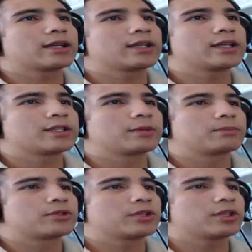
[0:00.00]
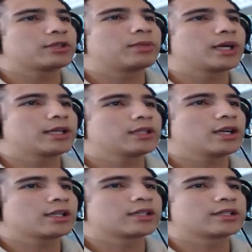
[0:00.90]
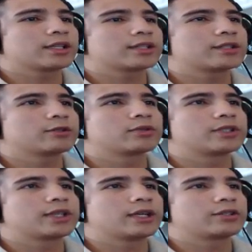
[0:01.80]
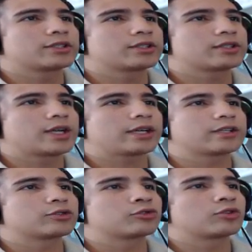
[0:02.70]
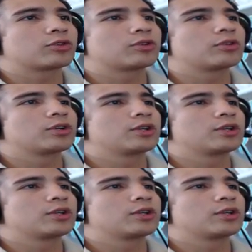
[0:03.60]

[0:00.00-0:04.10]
He gets a solid body lock and takes Gilbert down into side control.